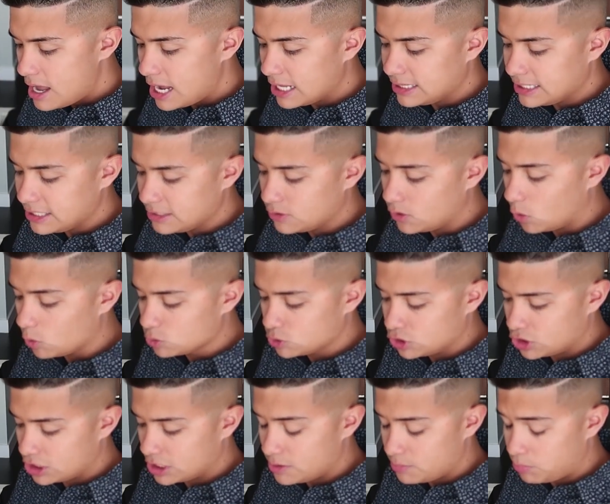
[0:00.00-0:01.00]
I think
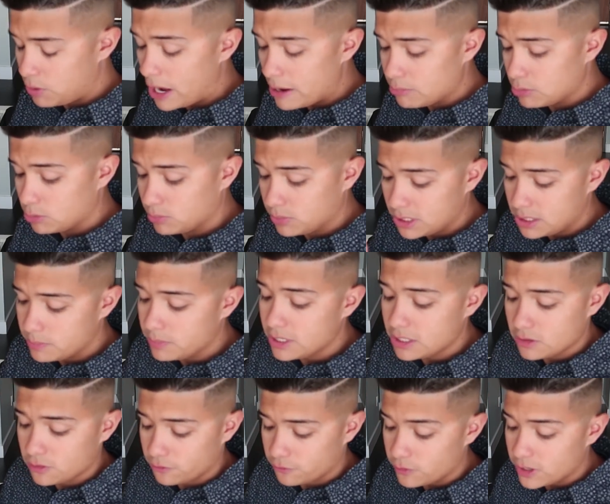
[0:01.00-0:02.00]
those are gonna probably
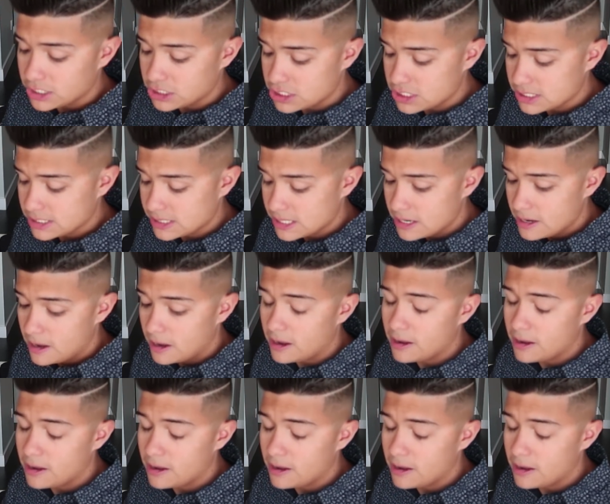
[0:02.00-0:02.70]
be the freshest.